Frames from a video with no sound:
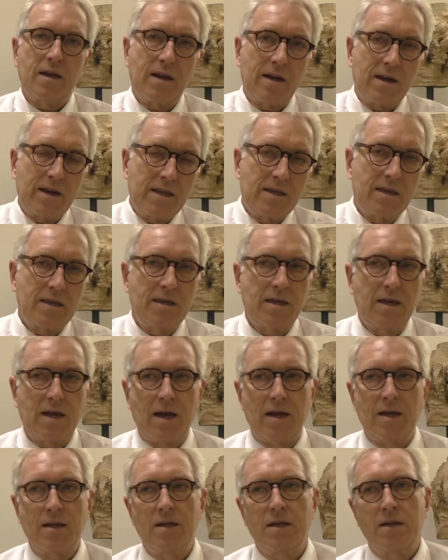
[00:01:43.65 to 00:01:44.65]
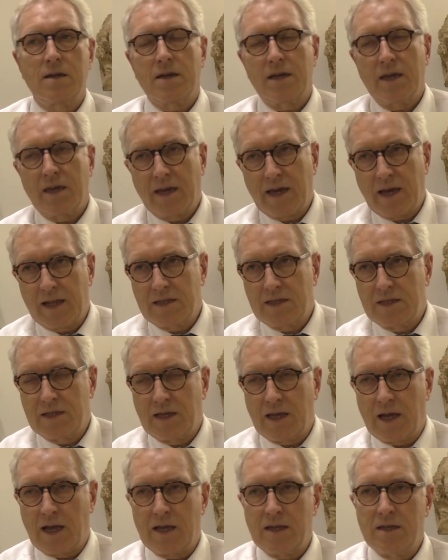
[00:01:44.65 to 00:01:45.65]
Ehrlichia,
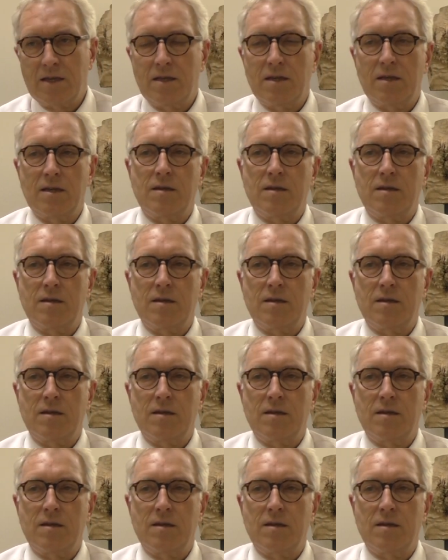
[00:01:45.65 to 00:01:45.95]
Rickettsia,